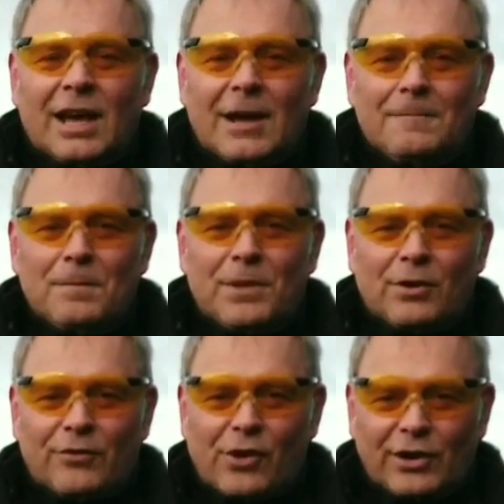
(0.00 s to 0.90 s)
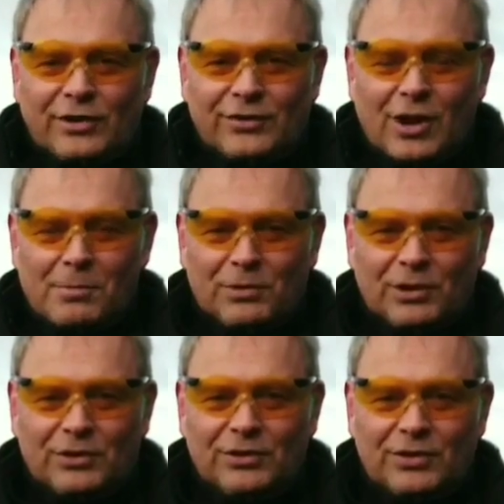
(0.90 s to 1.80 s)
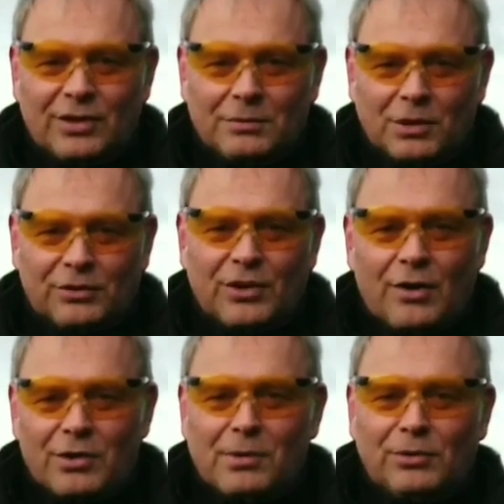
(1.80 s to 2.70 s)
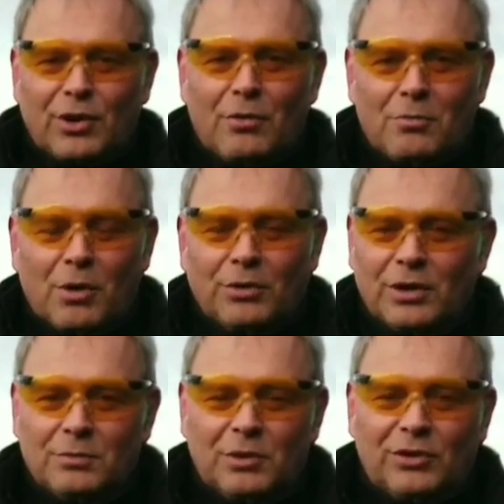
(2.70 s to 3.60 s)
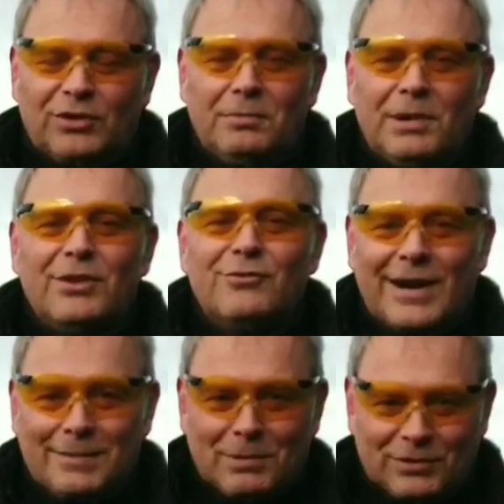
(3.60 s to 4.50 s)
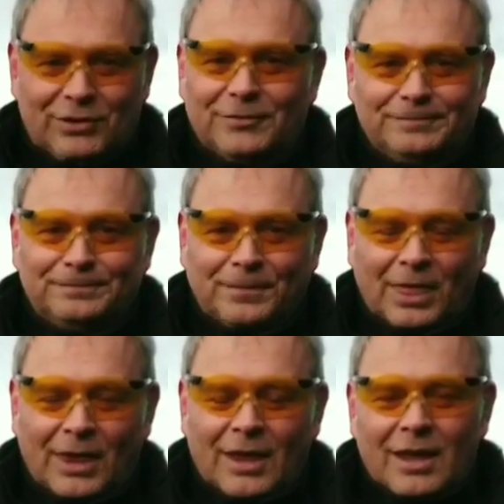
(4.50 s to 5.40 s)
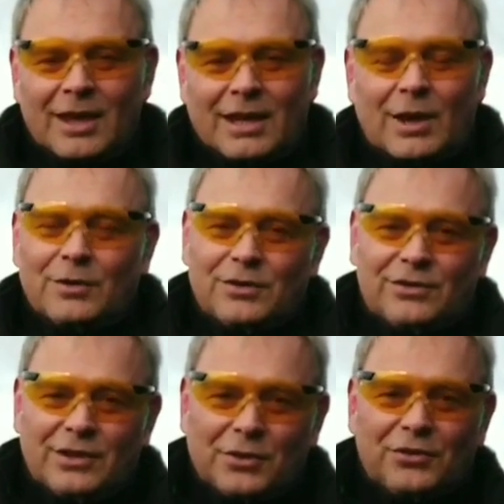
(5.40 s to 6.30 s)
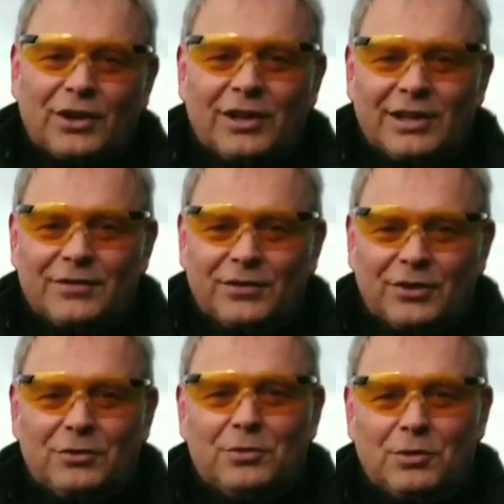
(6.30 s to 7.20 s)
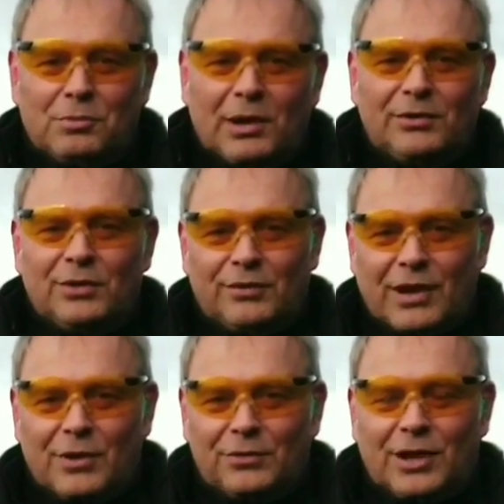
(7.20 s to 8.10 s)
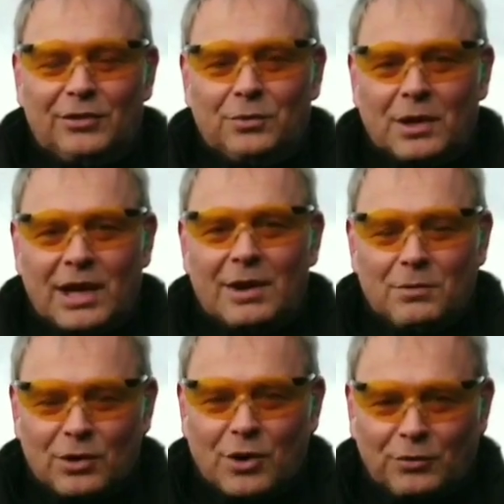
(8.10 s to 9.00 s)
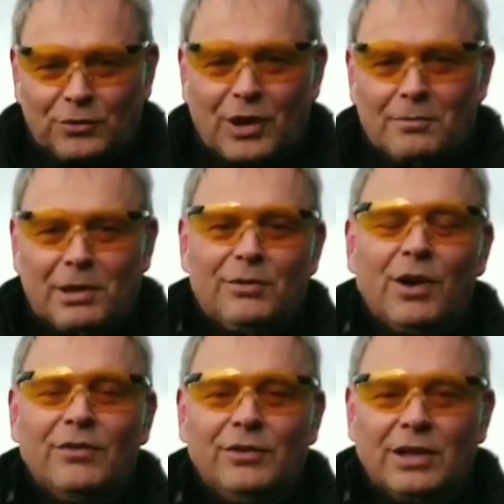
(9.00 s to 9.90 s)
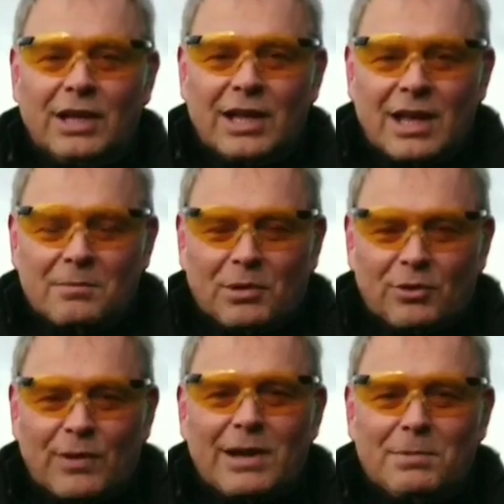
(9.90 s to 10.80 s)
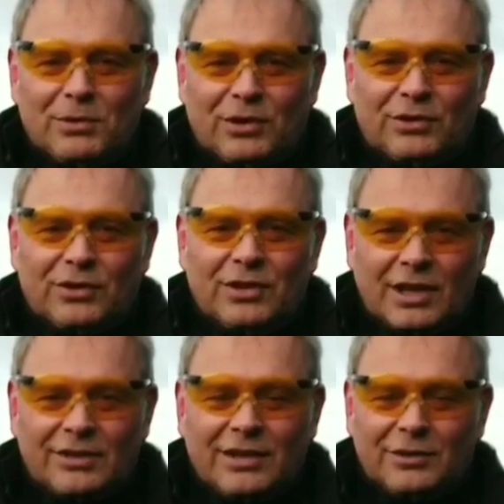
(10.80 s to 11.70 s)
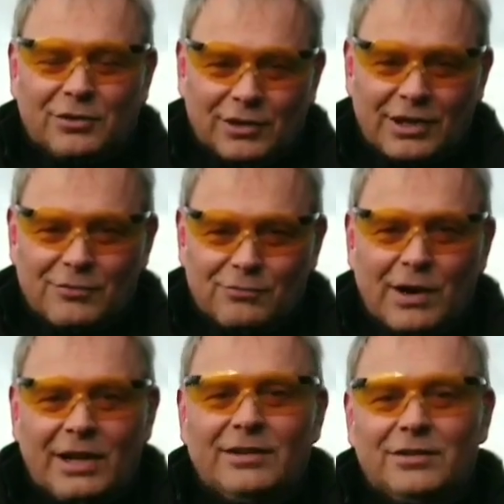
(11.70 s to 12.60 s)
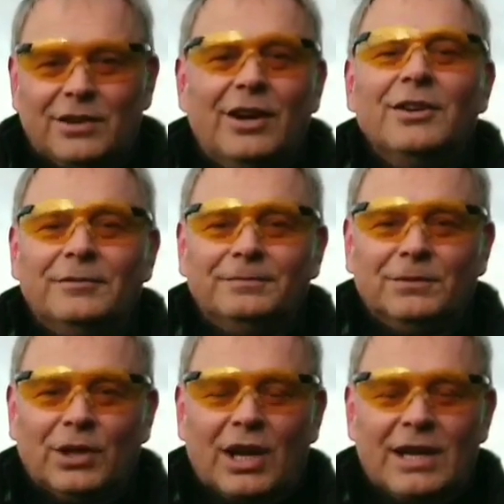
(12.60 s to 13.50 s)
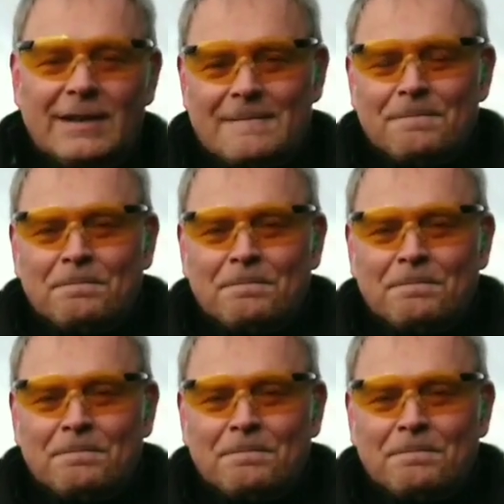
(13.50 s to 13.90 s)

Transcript: There are a variety of start positions, and we're going to start with the most common one, which is simply the ready position. Now, there are subtle differences between pistol and everything else there, so again, we're going to concentrate on mini rifle. But the ready position is literally ready to start, okay?